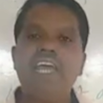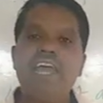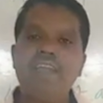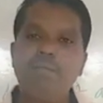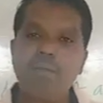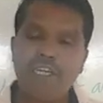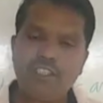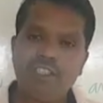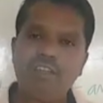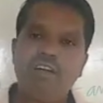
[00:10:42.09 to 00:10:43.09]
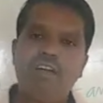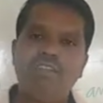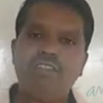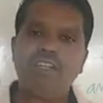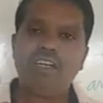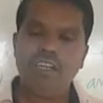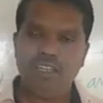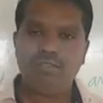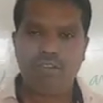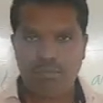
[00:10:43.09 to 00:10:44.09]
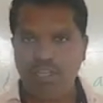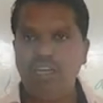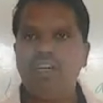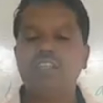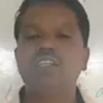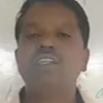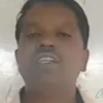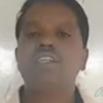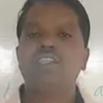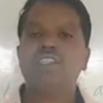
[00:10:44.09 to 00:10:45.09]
and pressure of the earth from the earth.